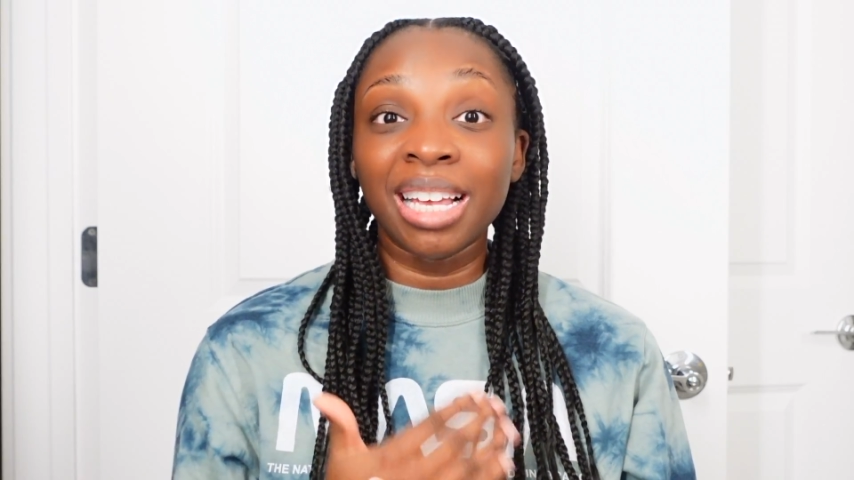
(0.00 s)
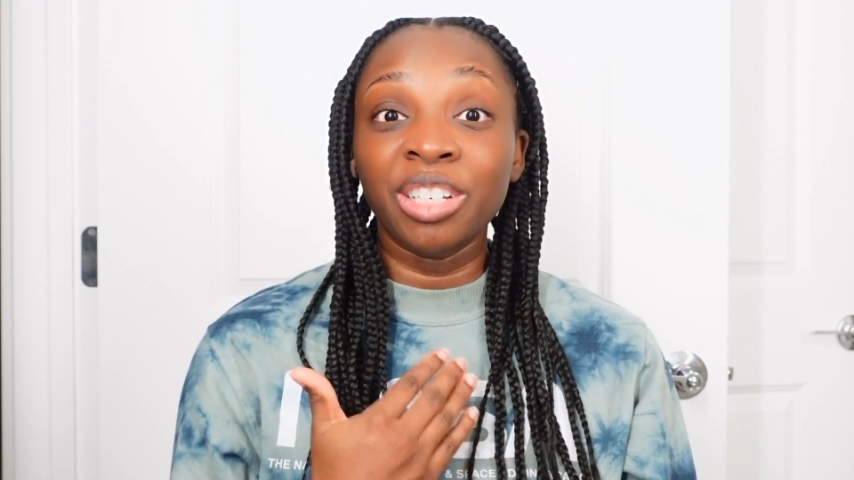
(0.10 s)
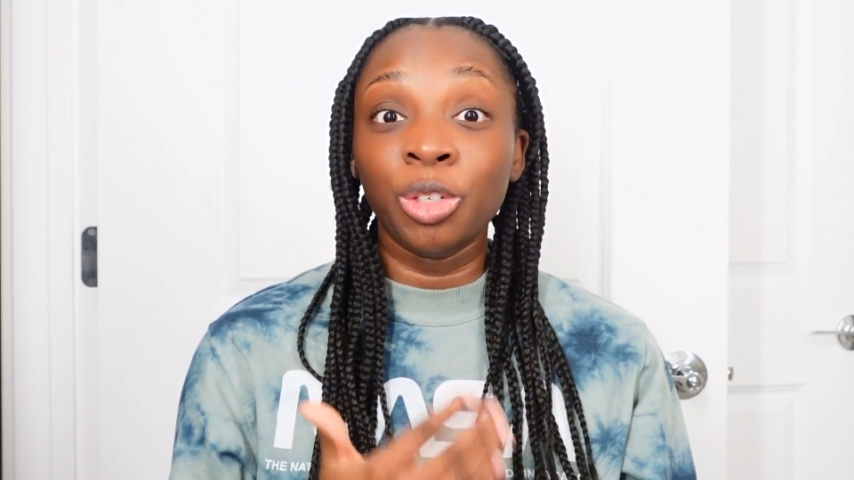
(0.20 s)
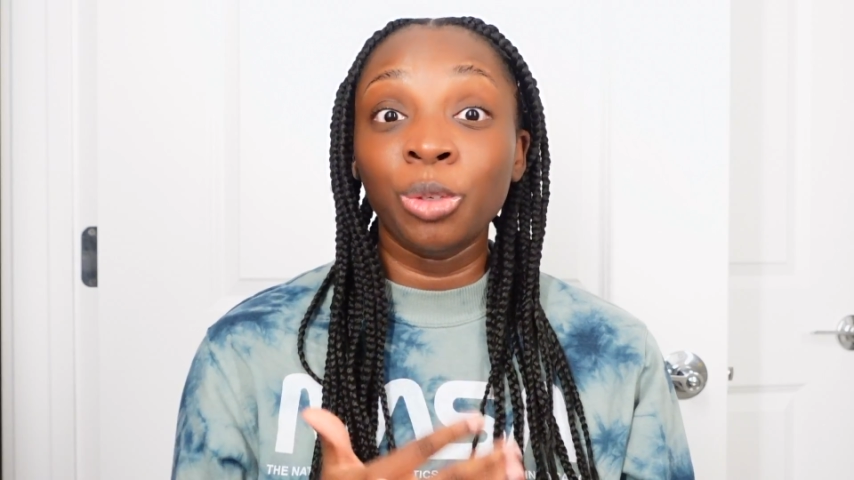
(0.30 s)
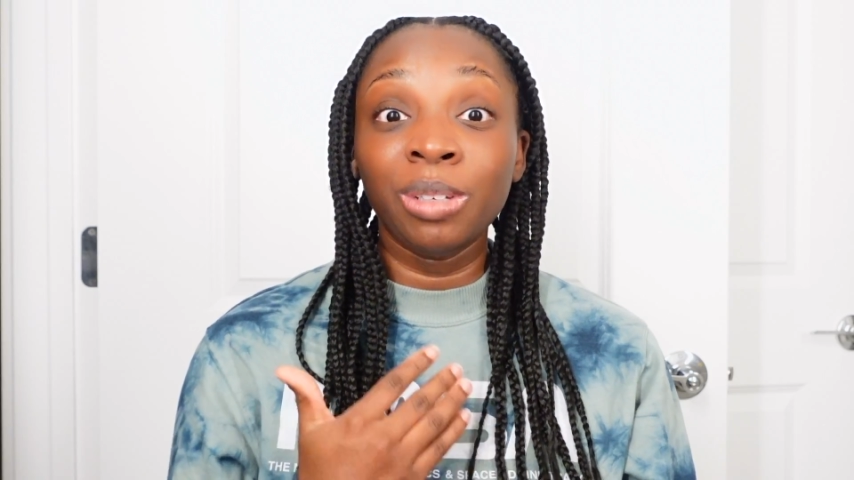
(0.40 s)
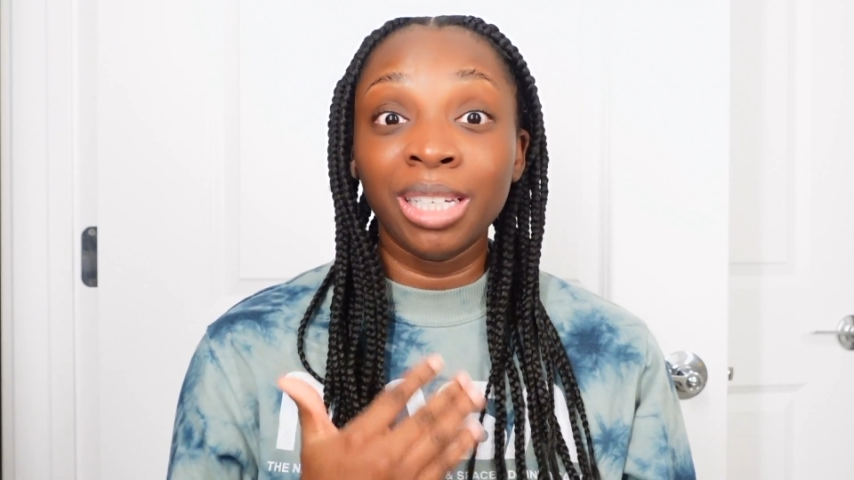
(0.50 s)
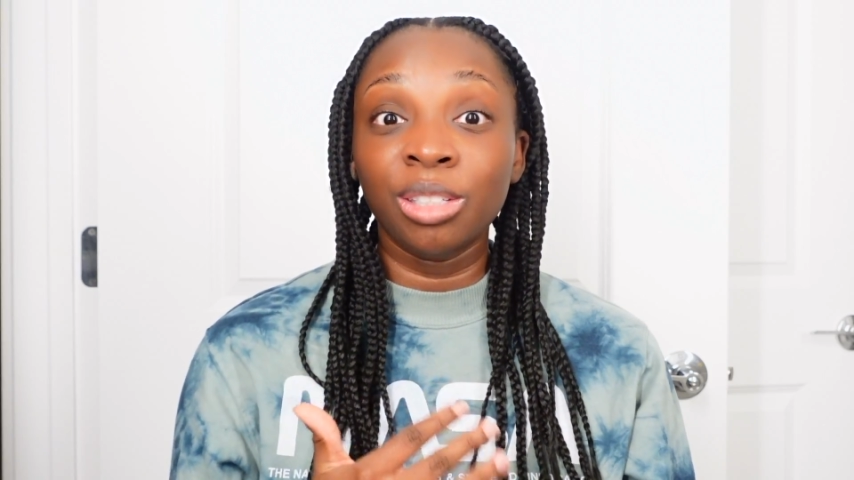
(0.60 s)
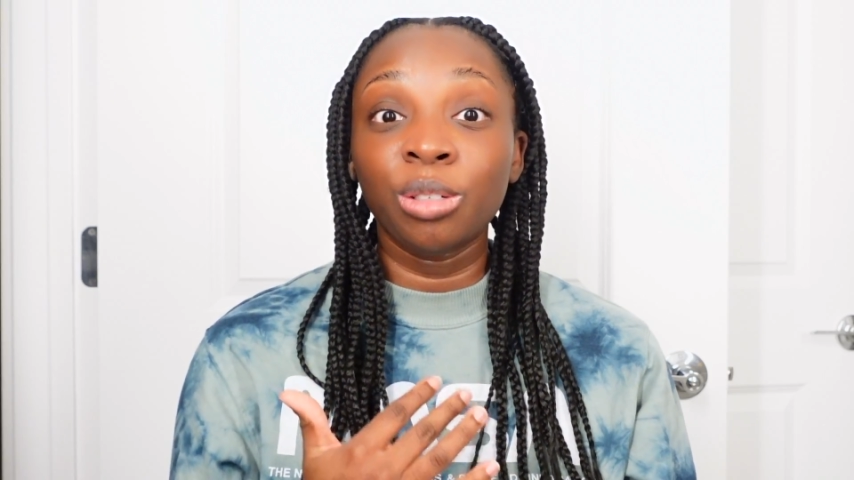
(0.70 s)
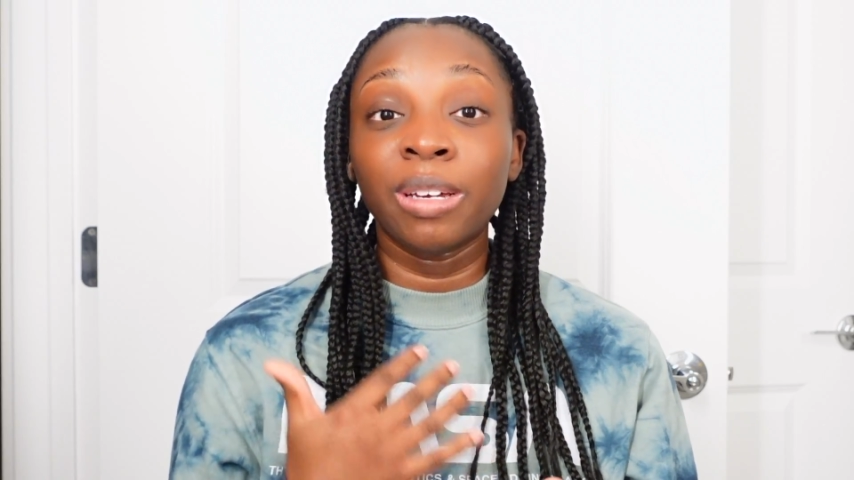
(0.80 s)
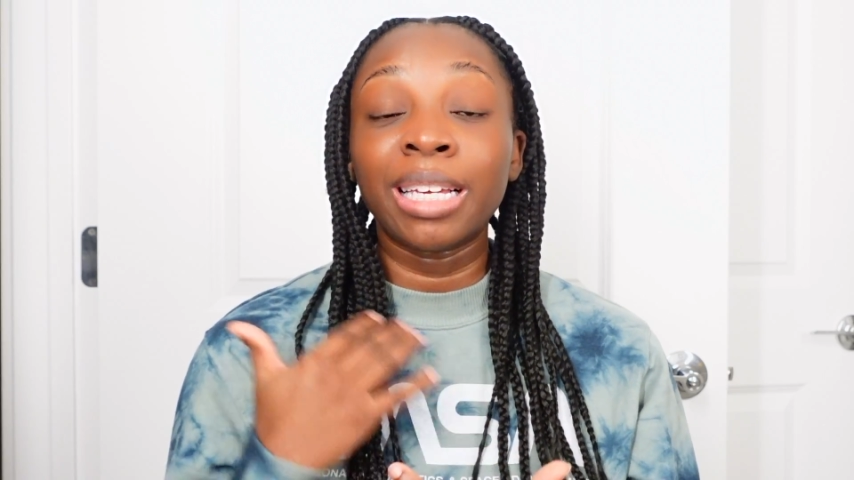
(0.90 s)
I do need
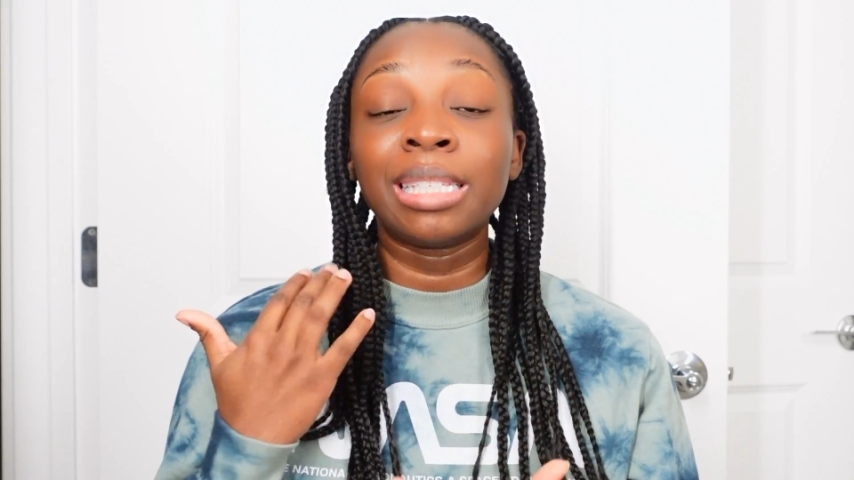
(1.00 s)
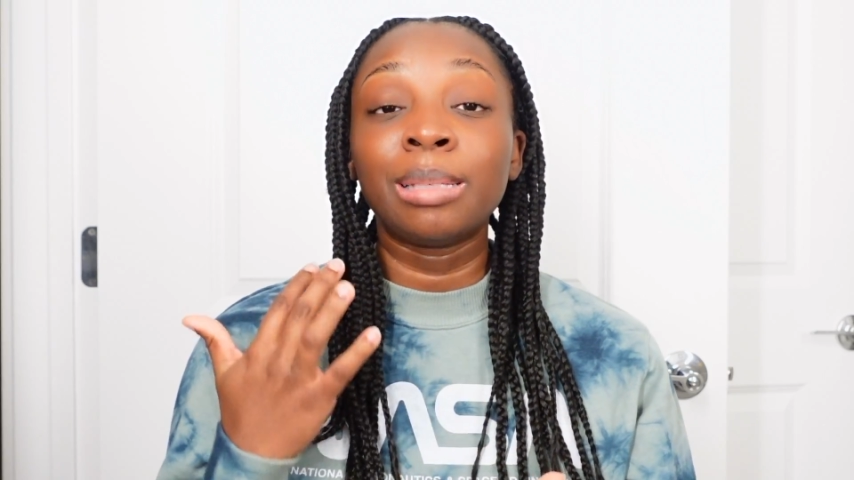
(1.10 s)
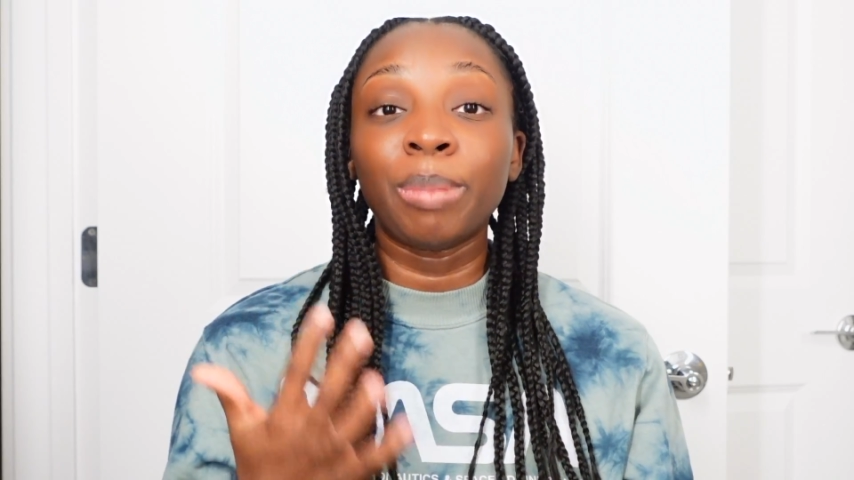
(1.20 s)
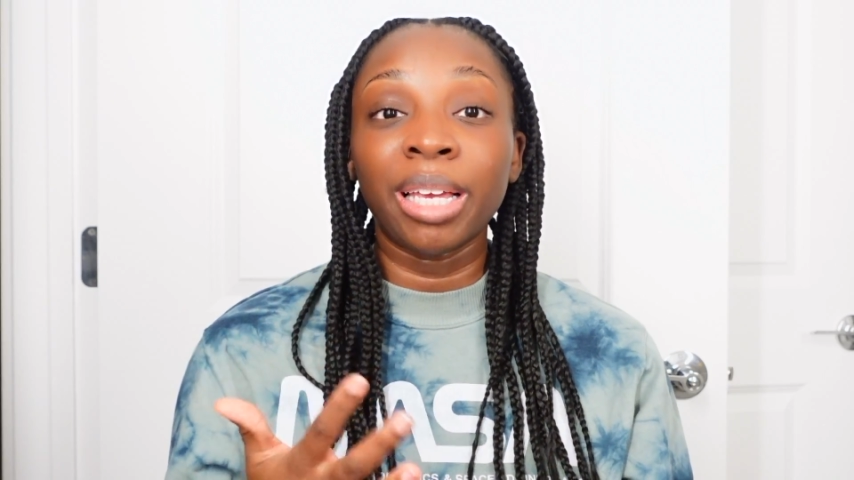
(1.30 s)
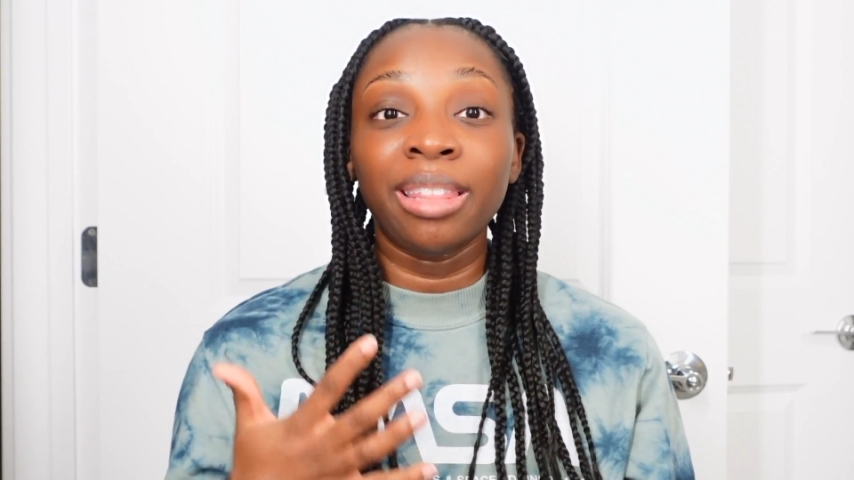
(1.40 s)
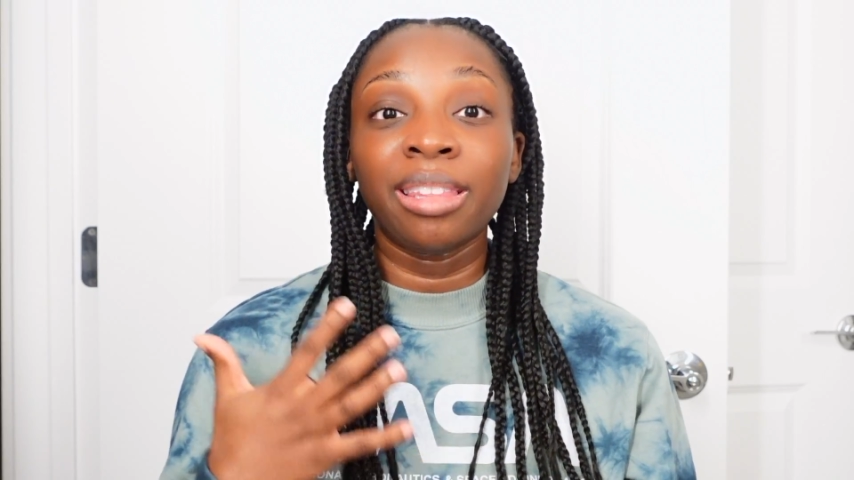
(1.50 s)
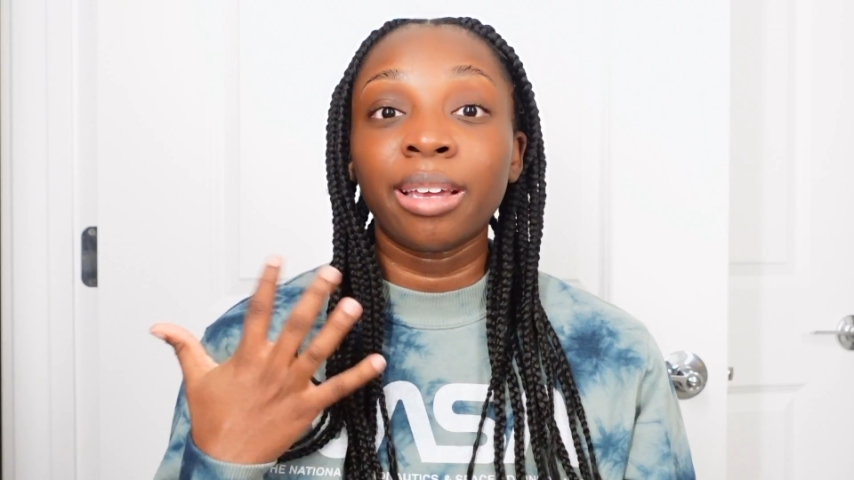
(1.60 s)
to explain the